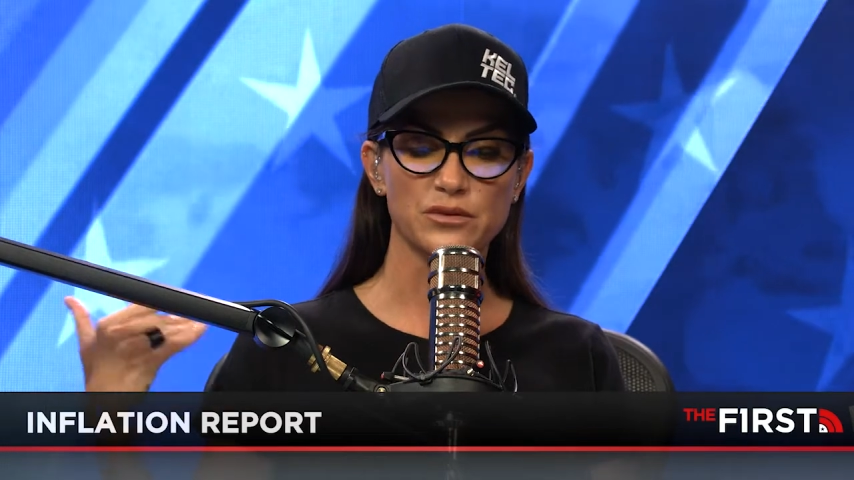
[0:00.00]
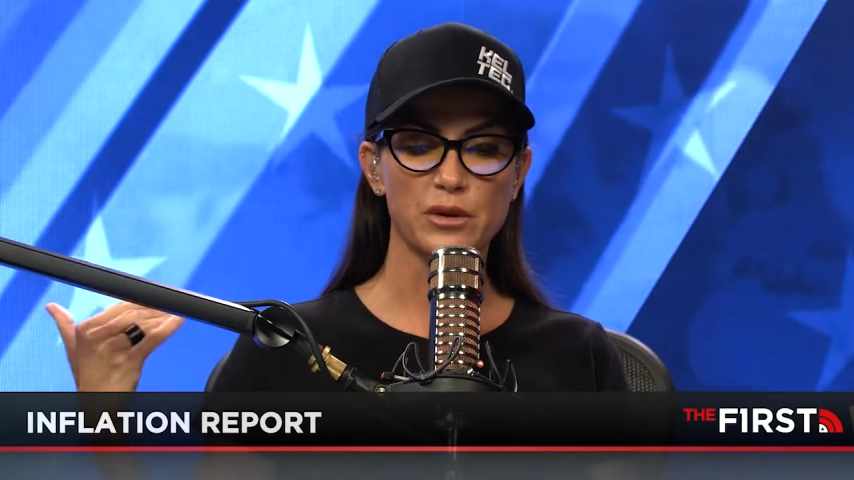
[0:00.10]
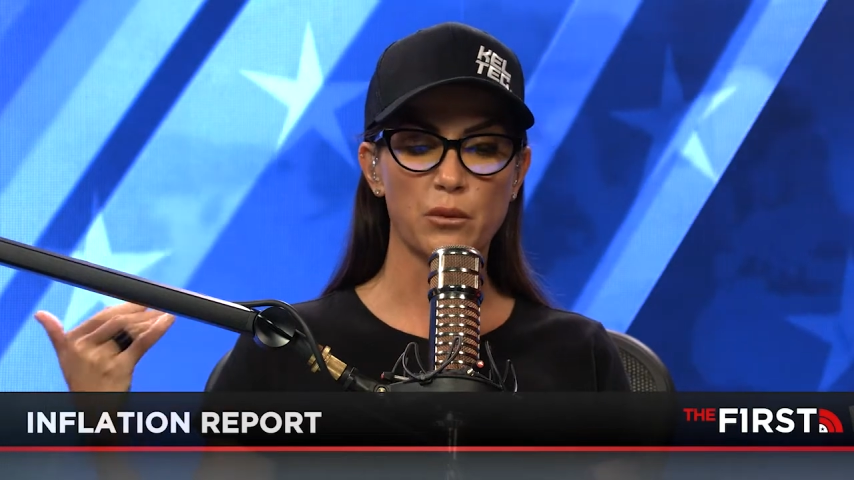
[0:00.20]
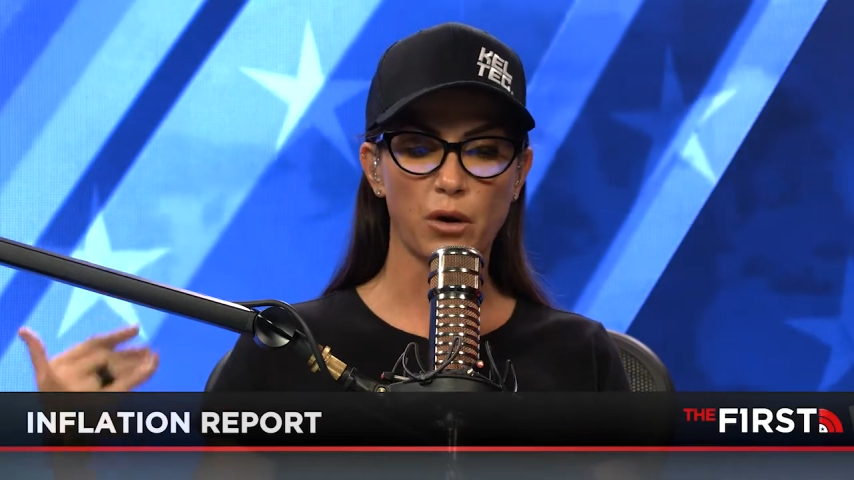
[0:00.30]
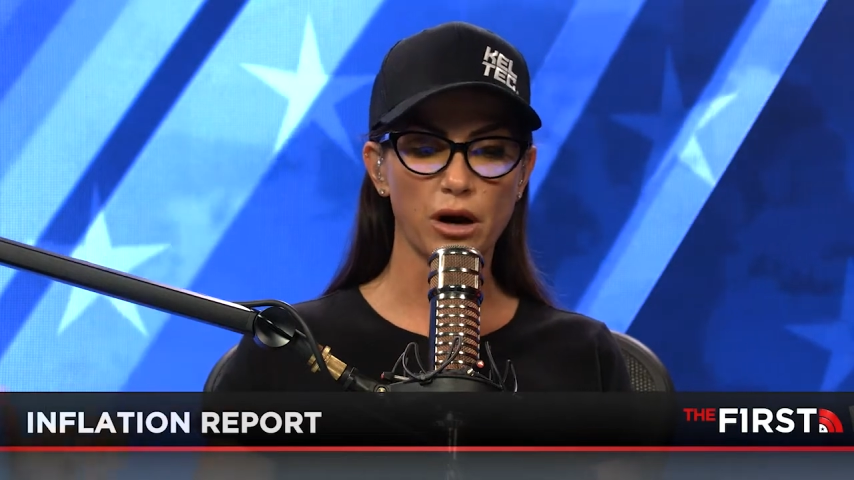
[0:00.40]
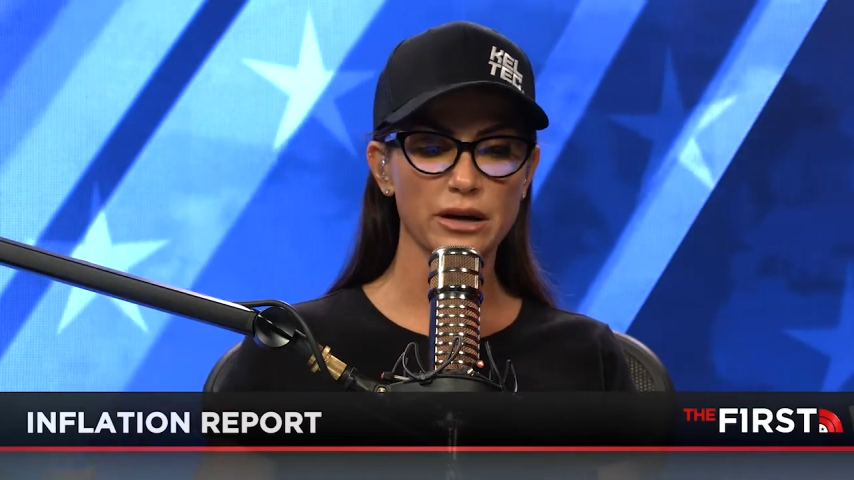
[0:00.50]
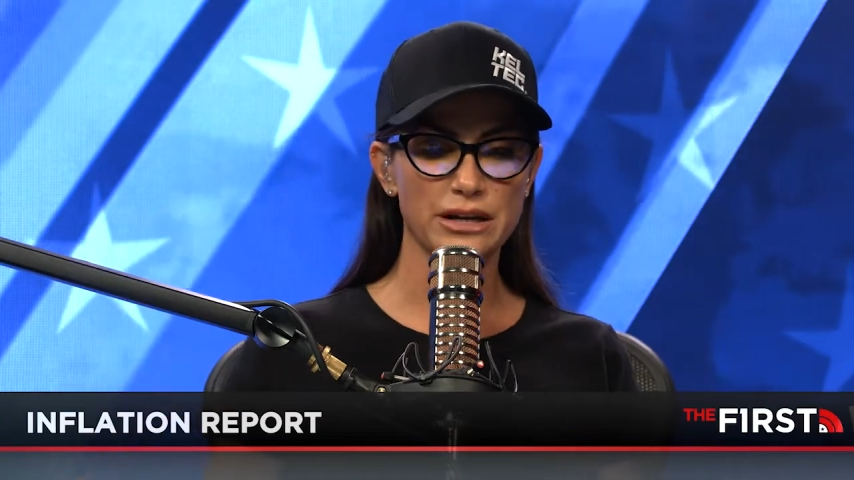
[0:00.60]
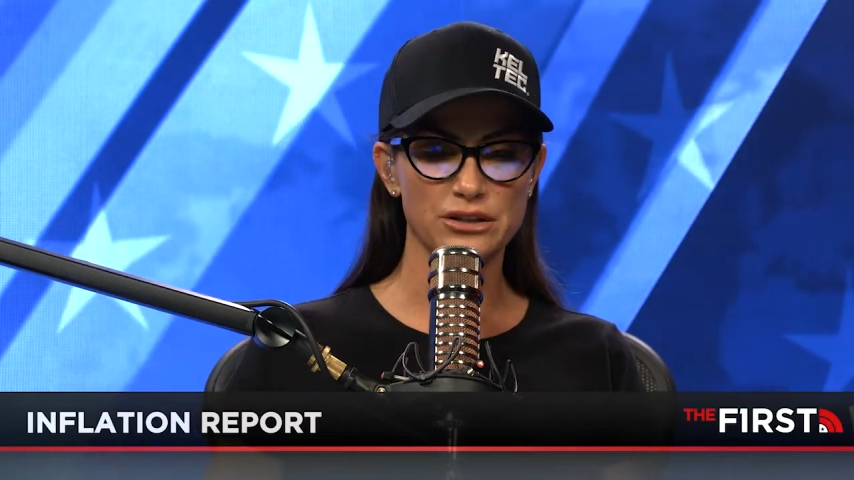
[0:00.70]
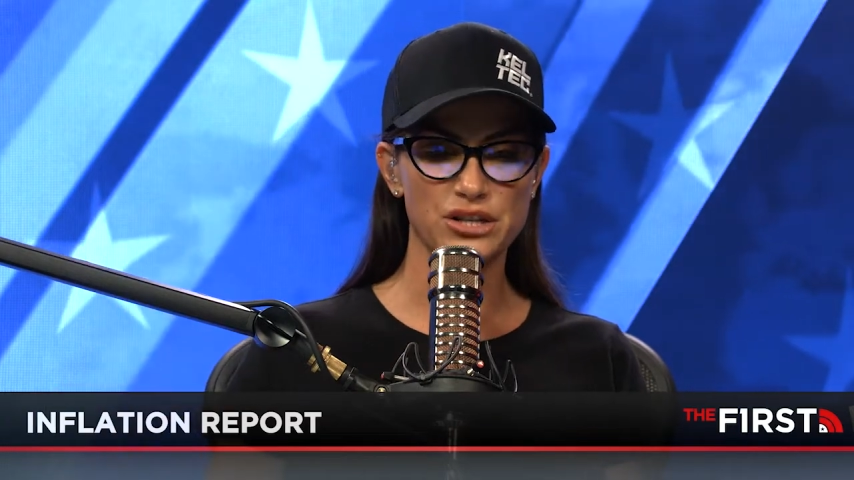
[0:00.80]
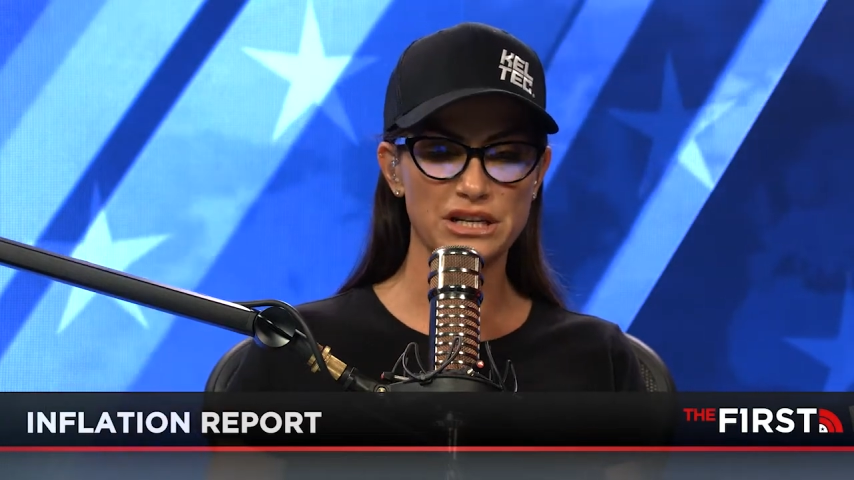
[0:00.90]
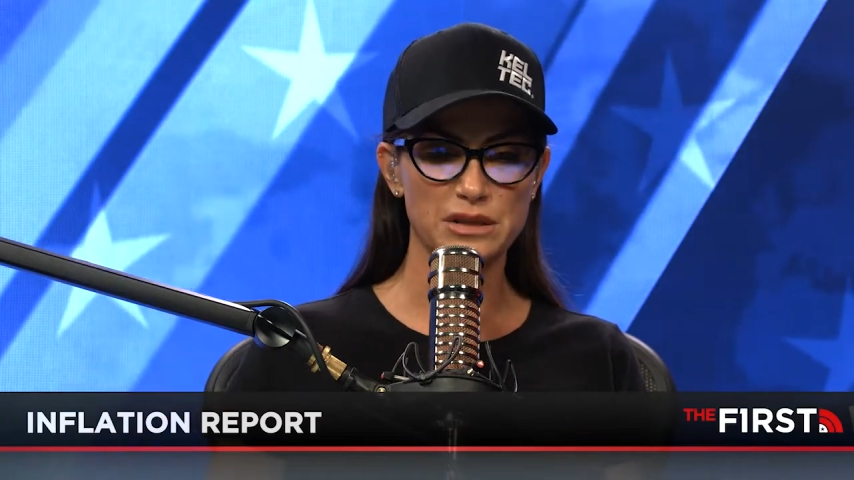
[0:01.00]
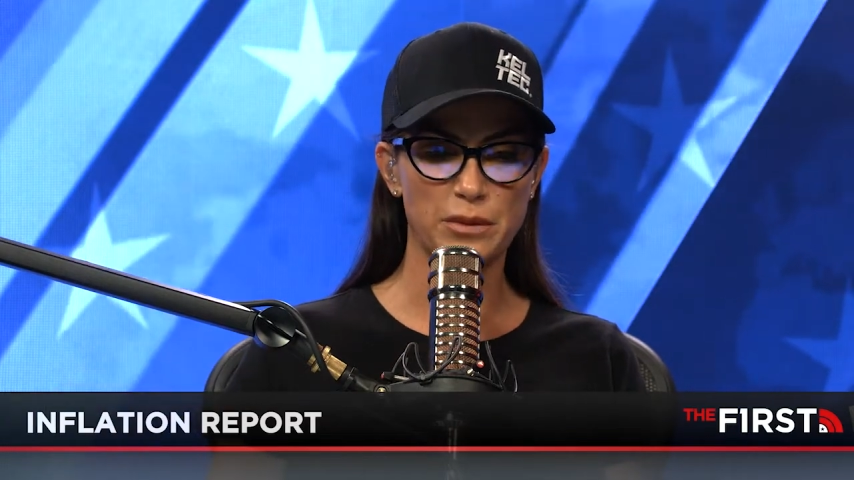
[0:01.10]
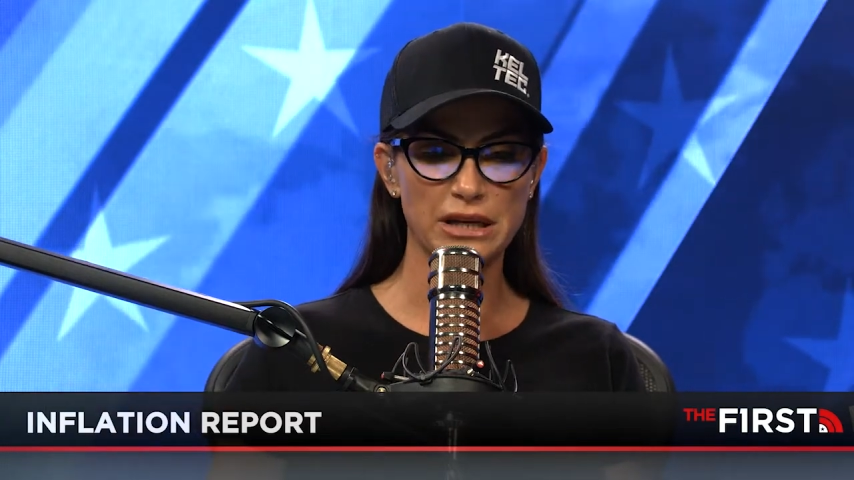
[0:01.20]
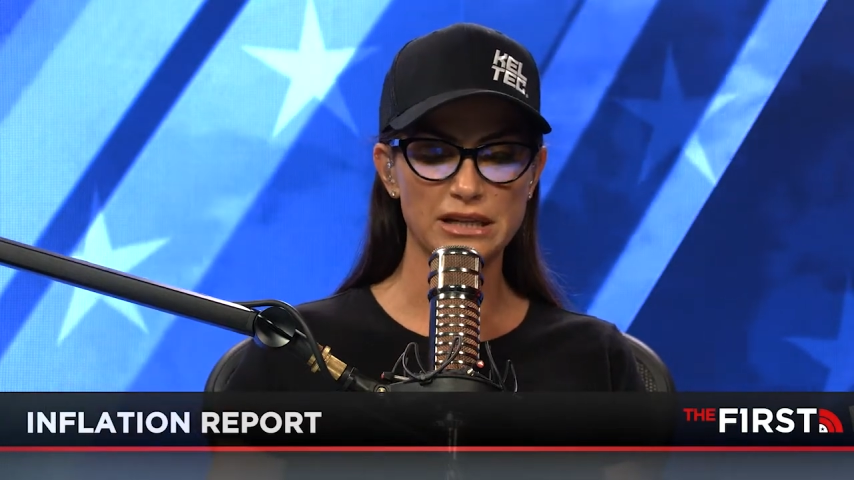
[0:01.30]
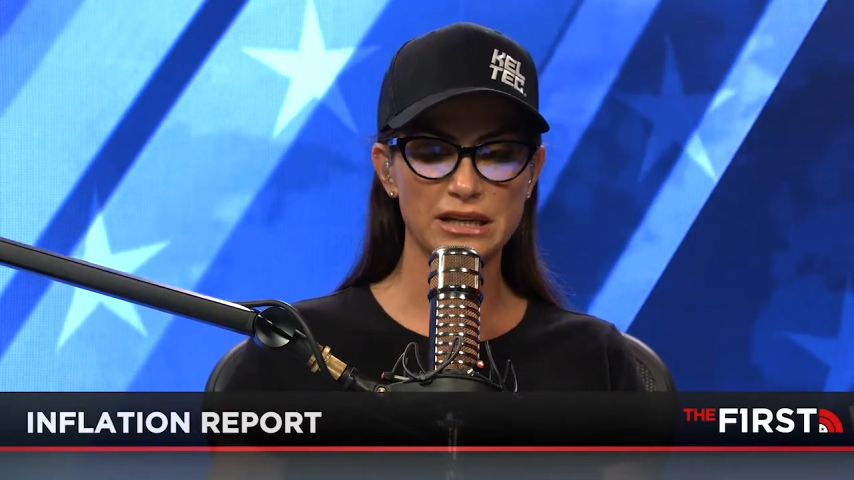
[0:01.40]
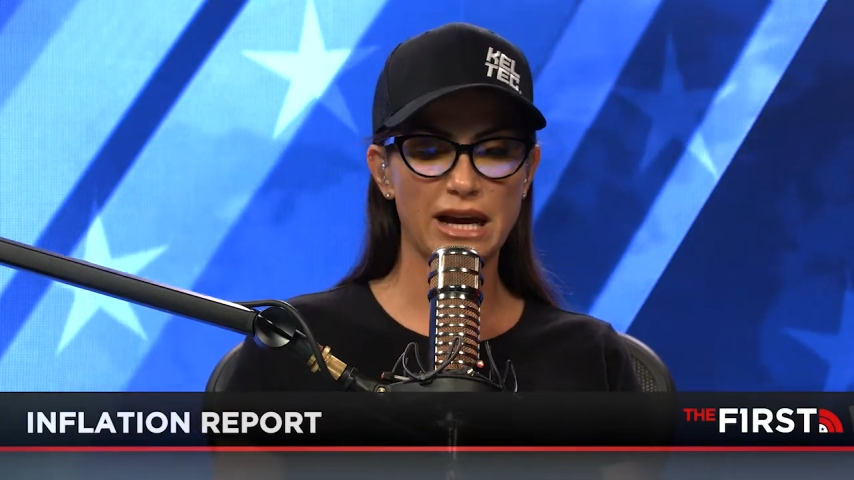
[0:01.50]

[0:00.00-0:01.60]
We were energy independent.